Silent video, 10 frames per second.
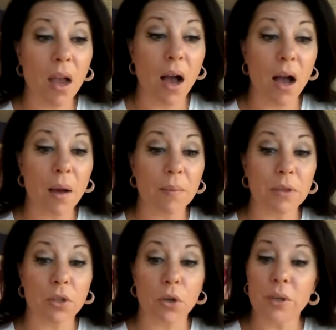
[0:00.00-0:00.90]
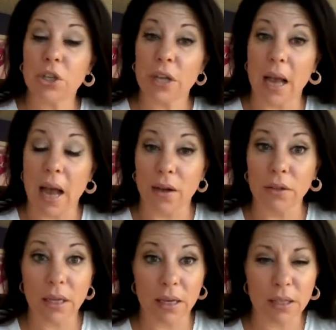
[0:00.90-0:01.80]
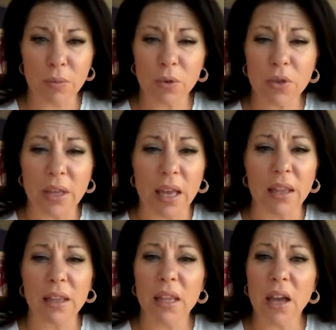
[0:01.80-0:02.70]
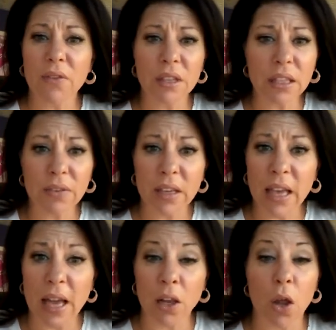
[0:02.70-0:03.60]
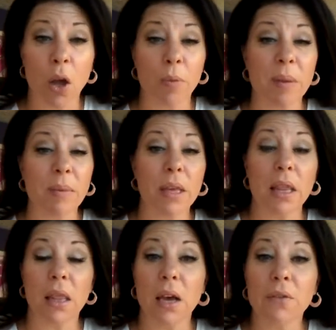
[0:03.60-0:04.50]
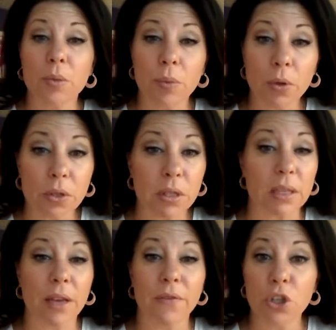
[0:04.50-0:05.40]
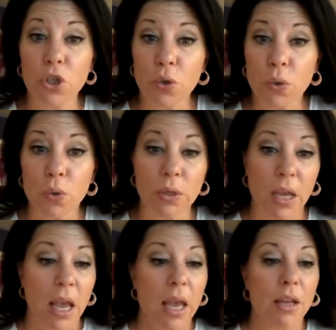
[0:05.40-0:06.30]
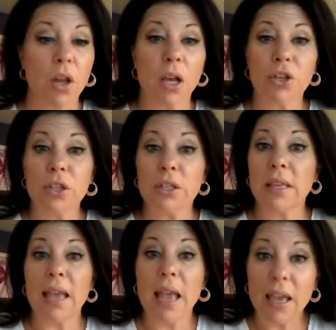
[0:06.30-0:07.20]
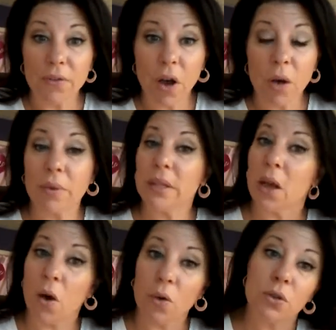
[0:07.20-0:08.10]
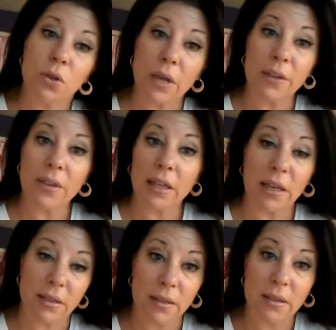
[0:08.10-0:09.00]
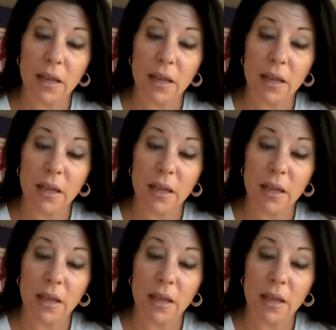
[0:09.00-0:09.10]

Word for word: Um, start reaching out to customers that love the living catalog. Maybe they love the purses, love the shoes, not just the Avon, but they also like that licensed